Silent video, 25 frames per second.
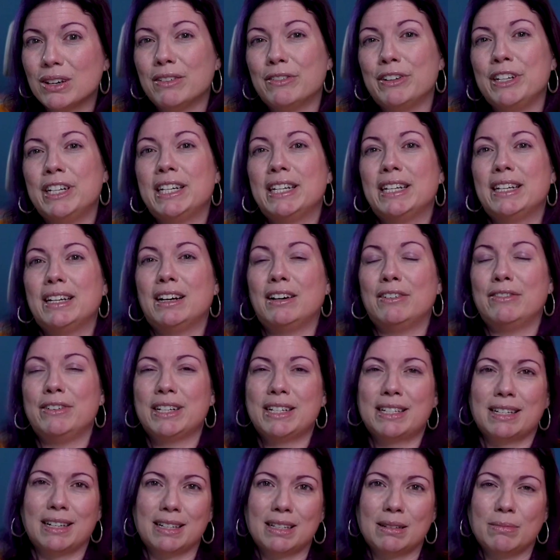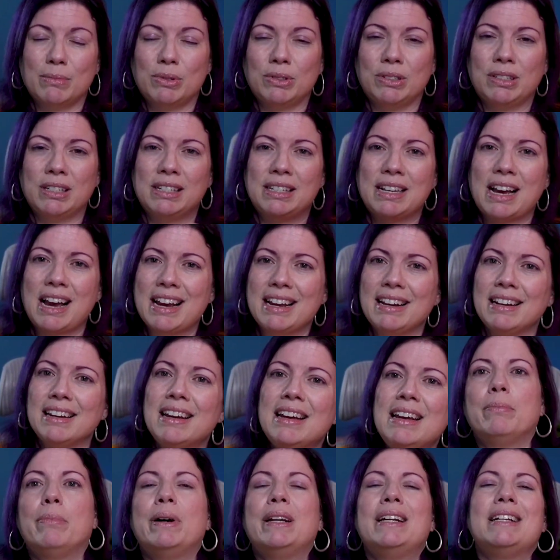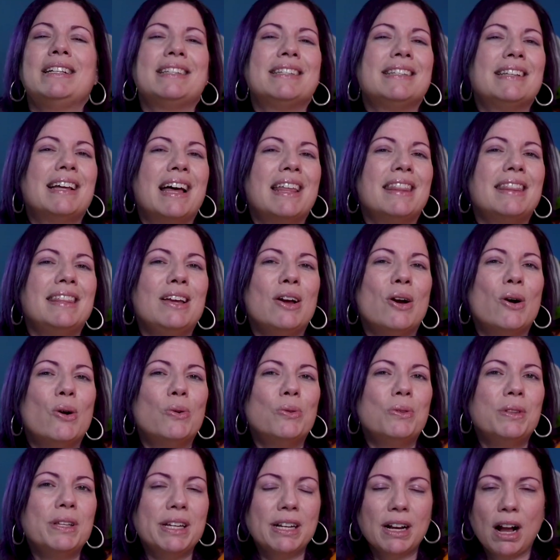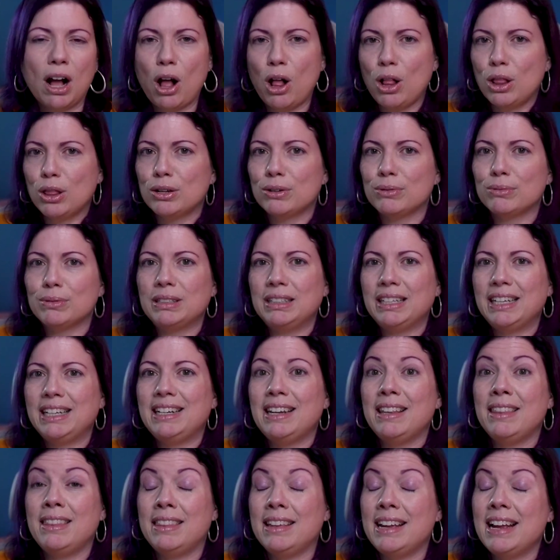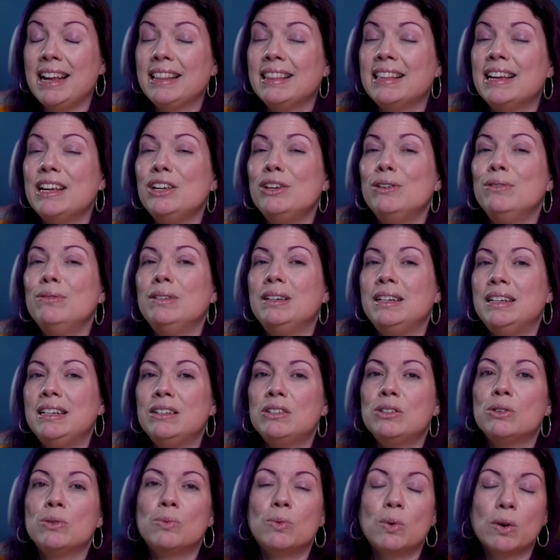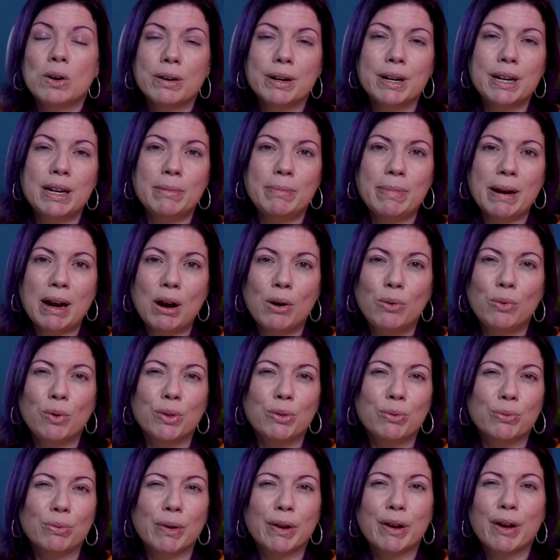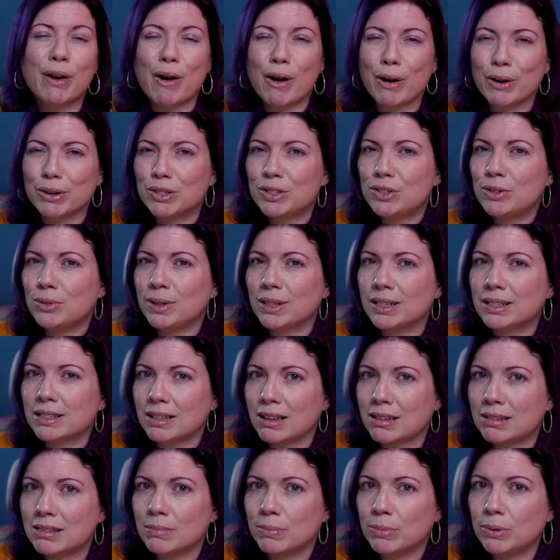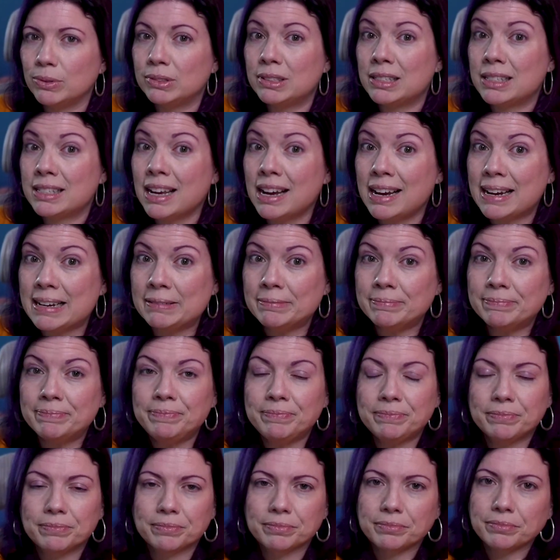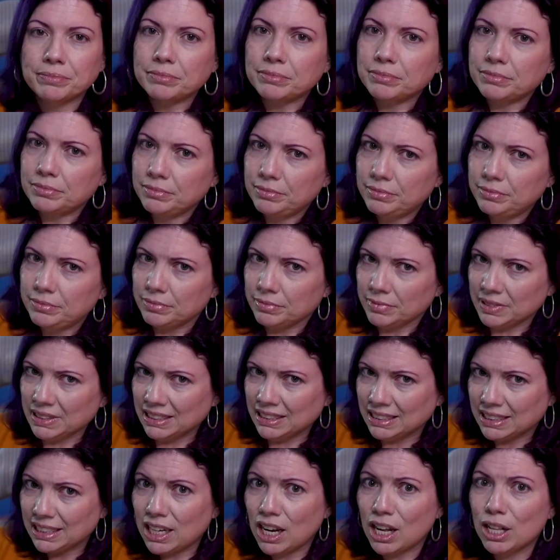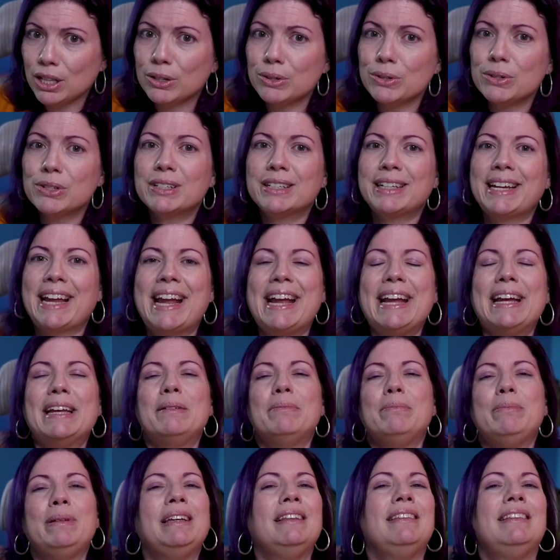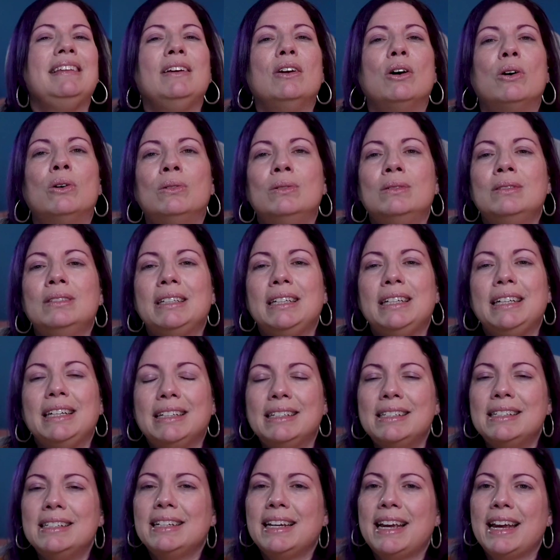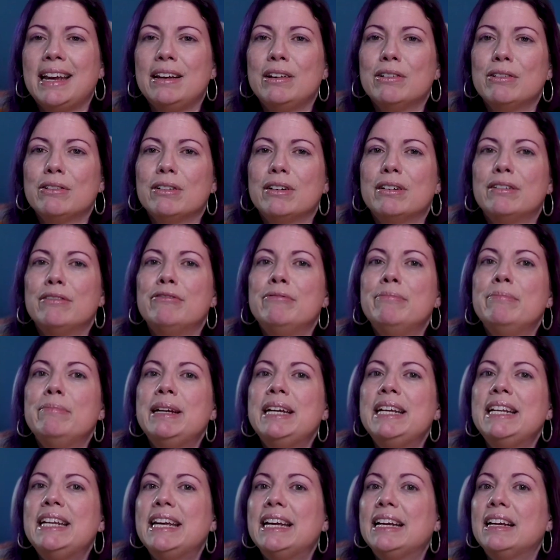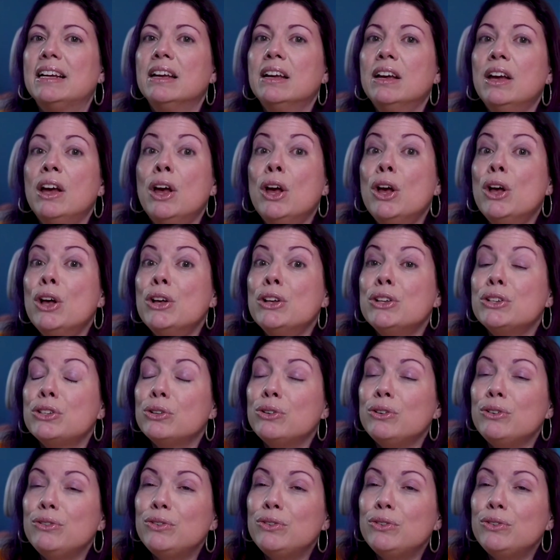of accessible design, but it's not the only color-related thing that you need to worry about with regards to accessible design. Colors can't be the only indicator of meaning. So